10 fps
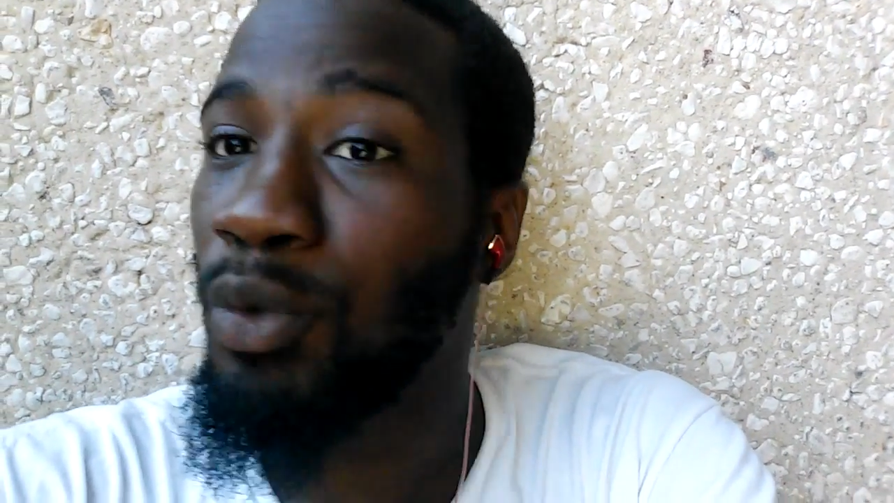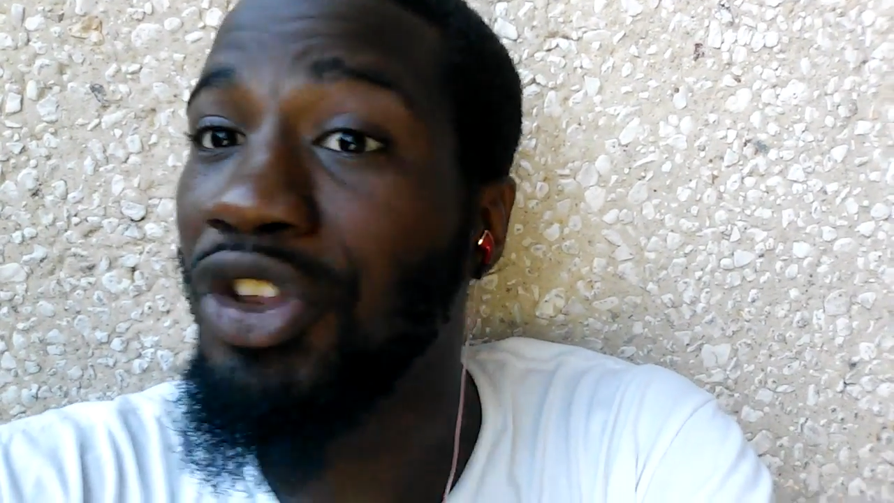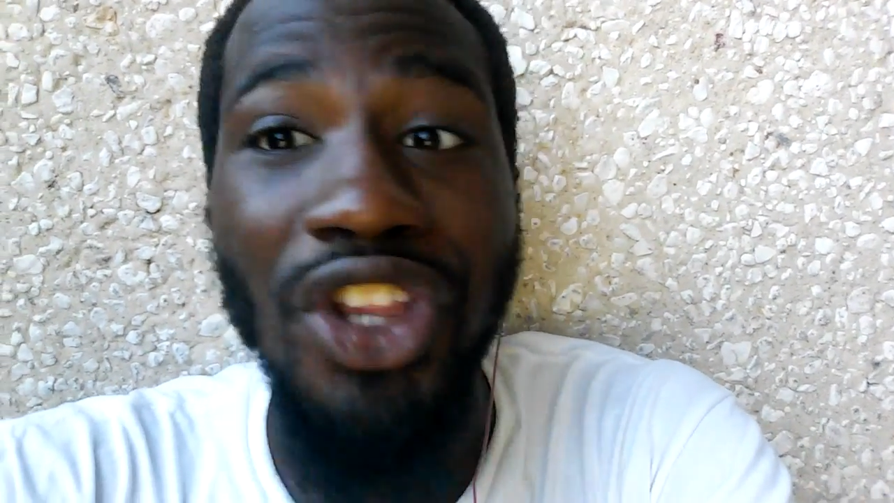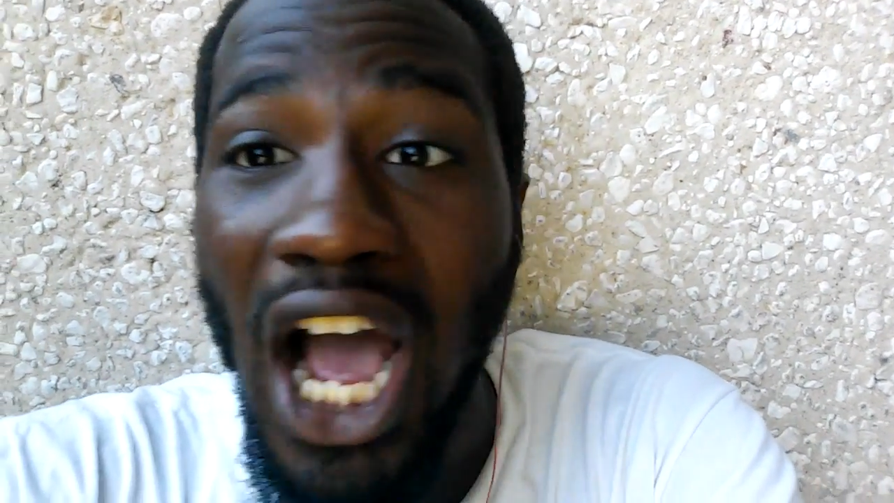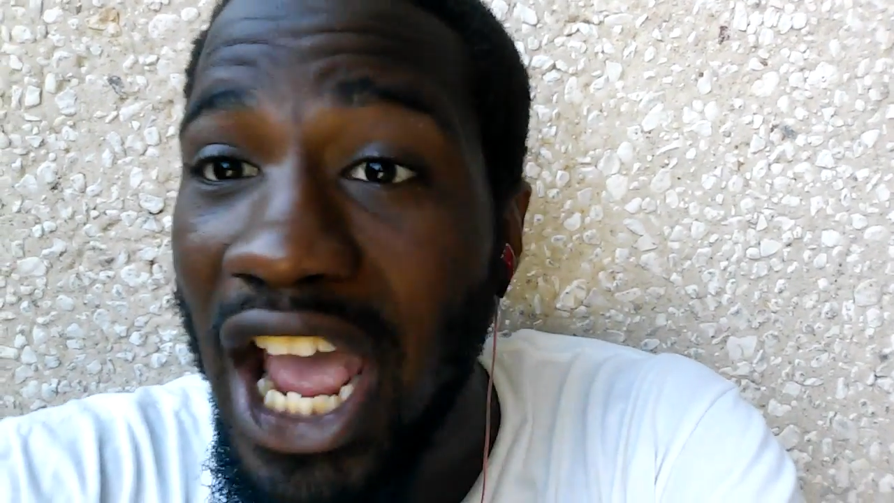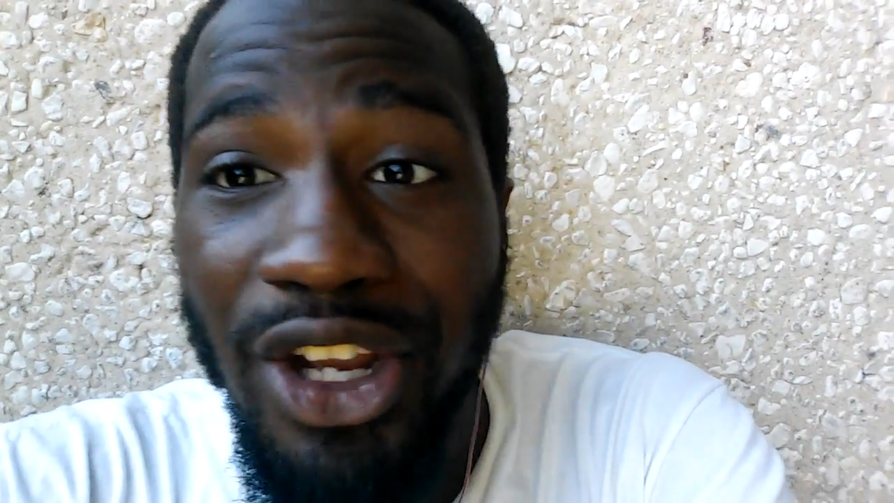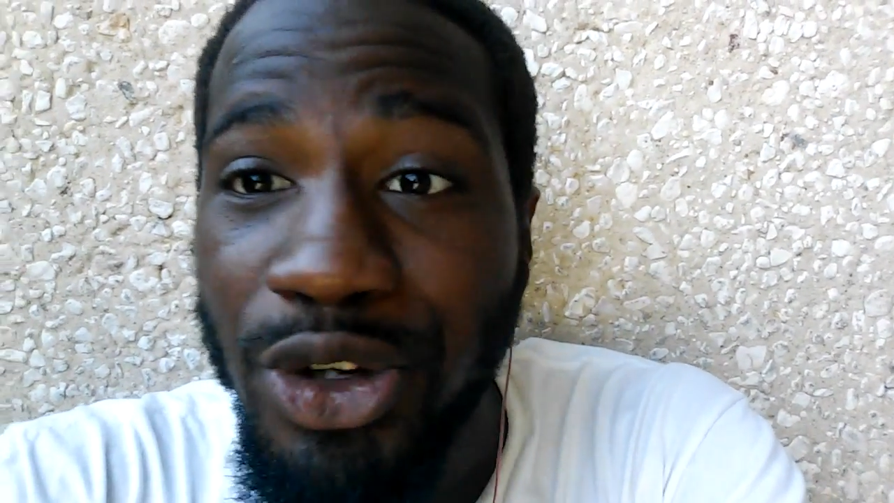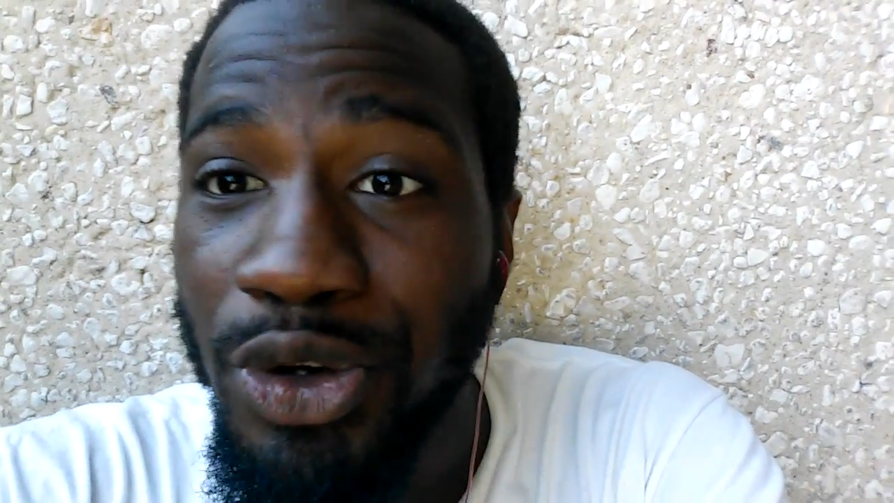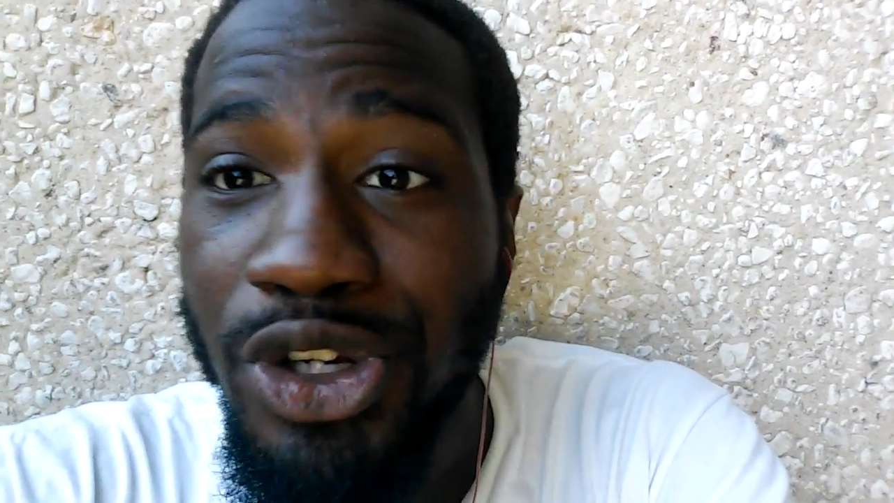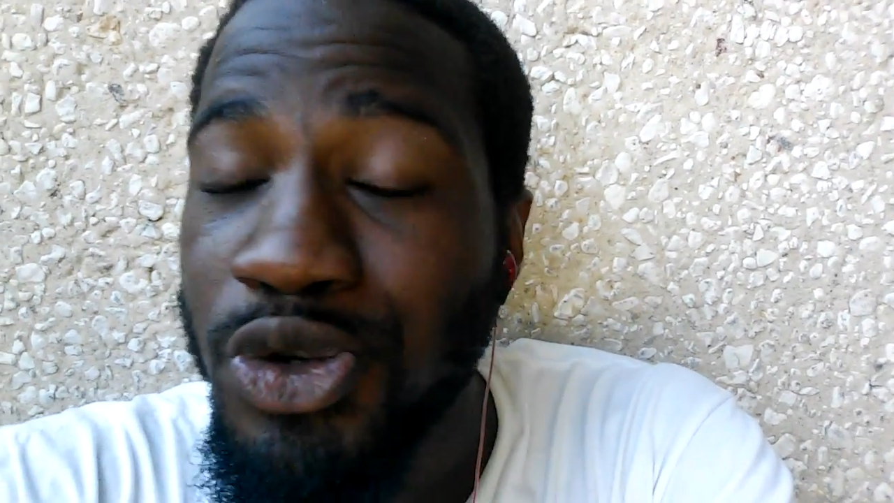will not
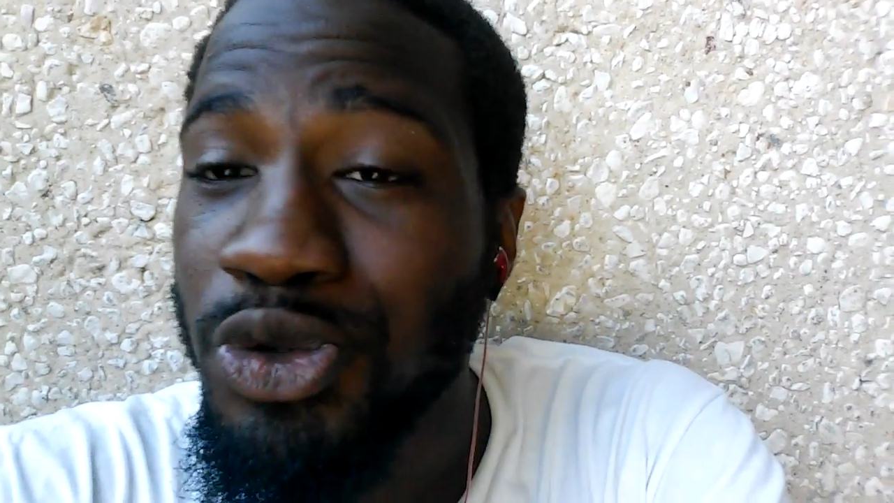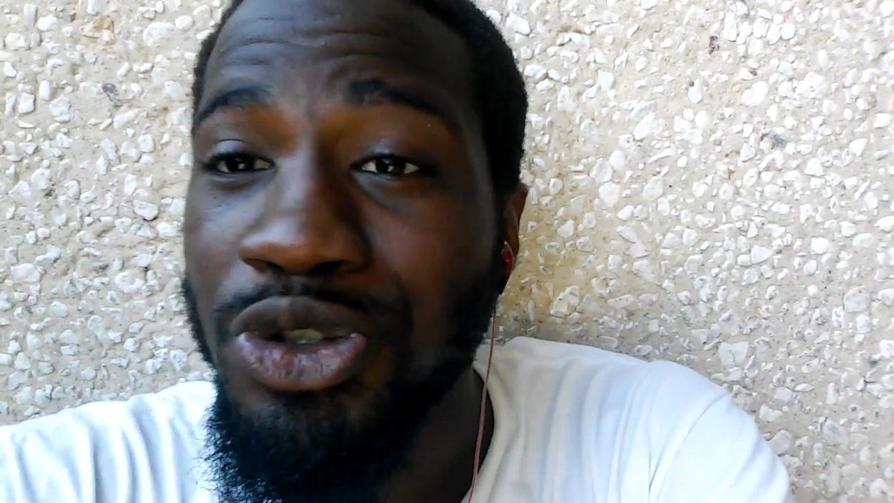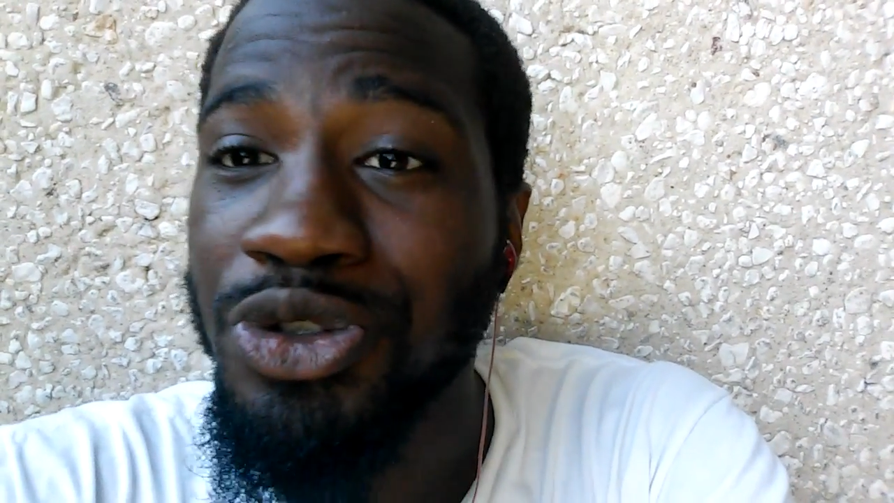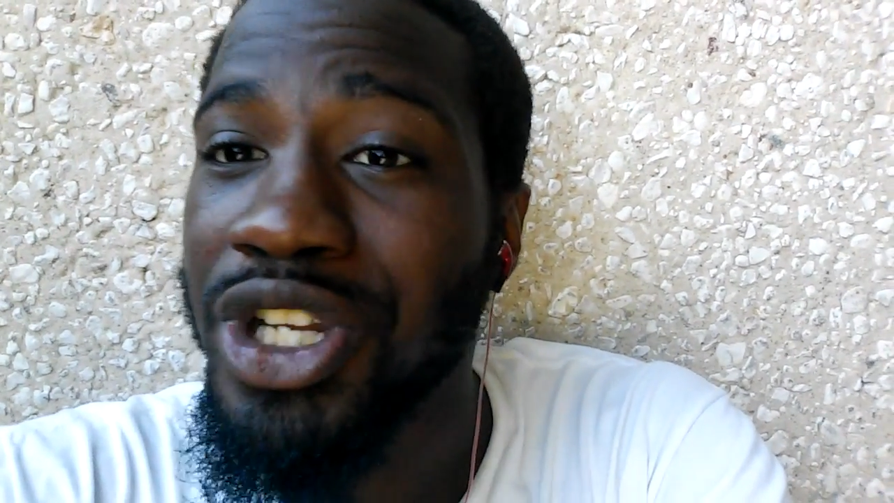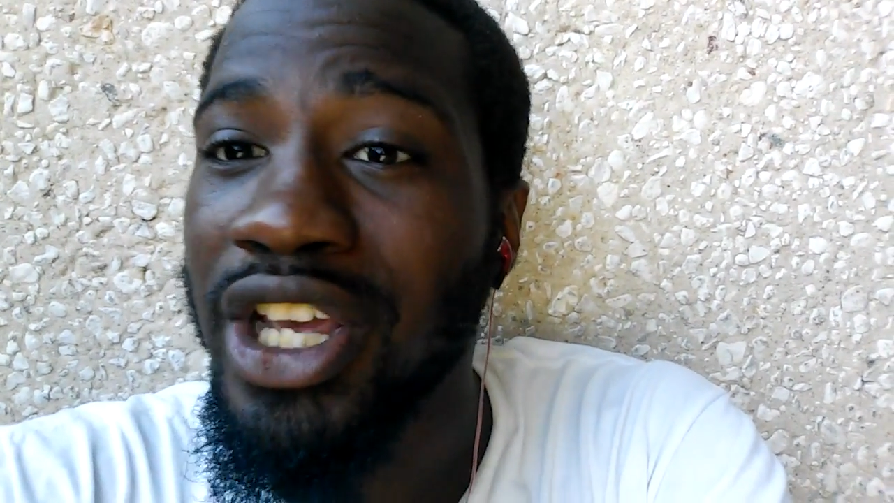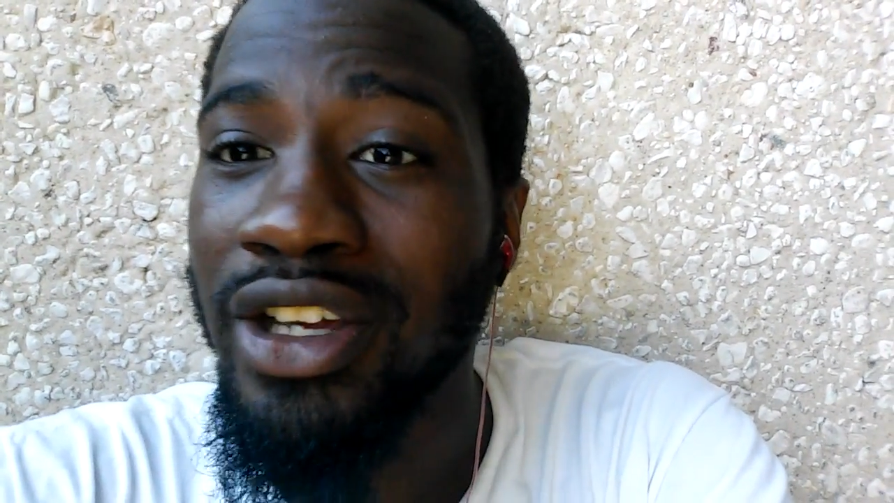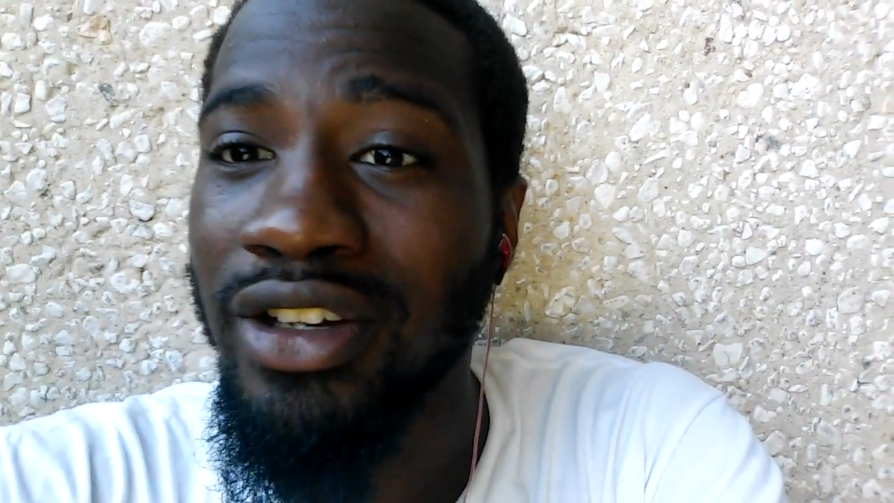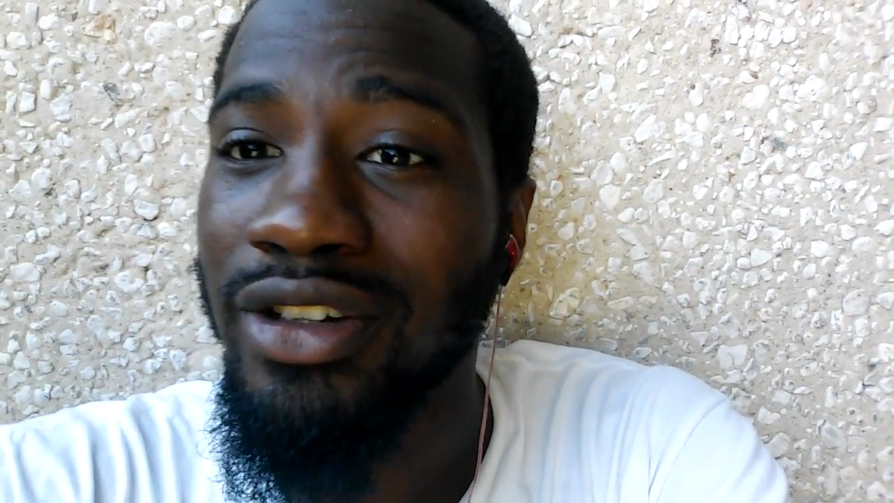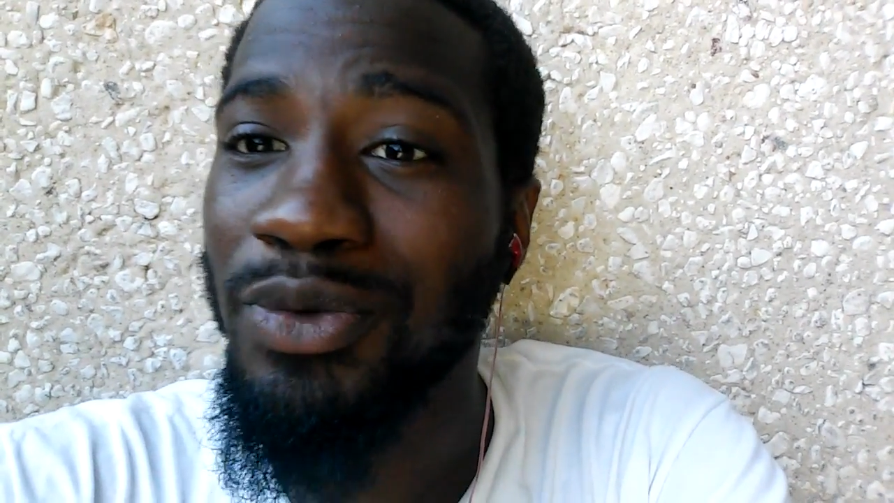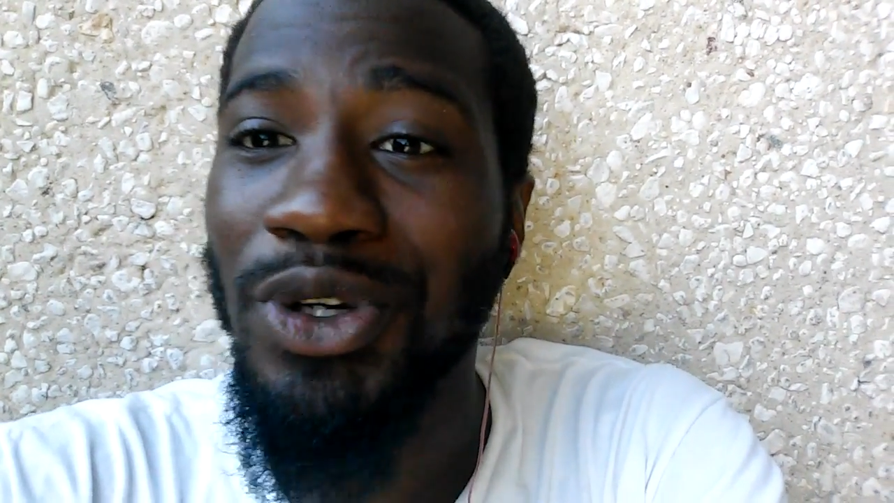enter into Judea,